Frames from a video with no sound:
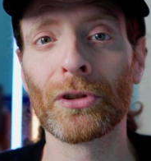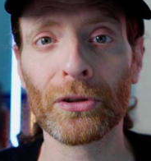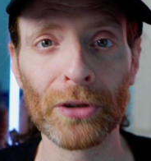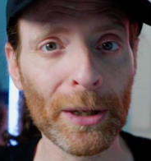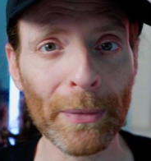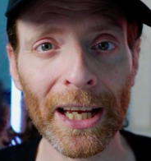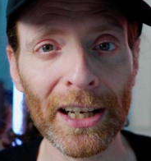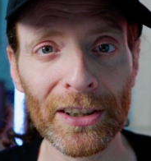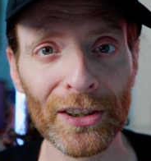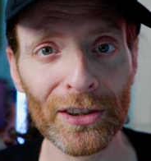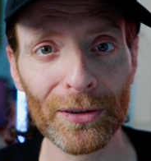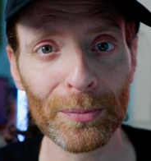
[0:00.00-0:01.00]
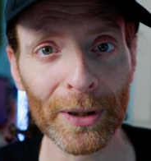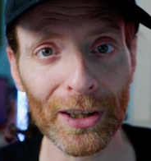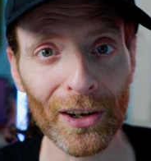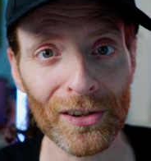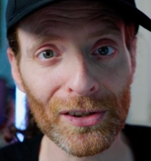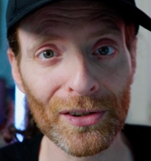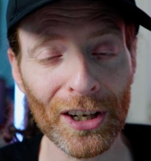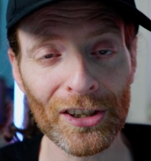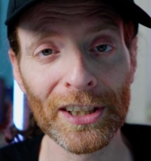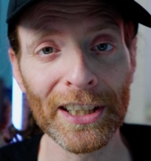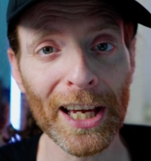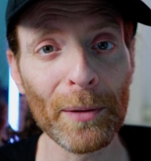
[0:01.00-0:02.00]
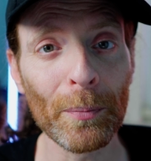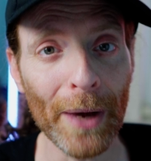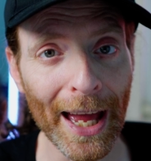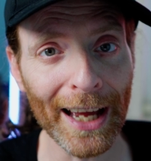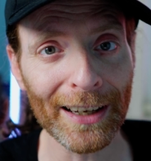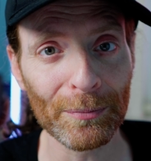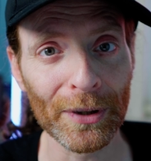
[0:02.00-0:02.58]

screaming at you because you actually came back,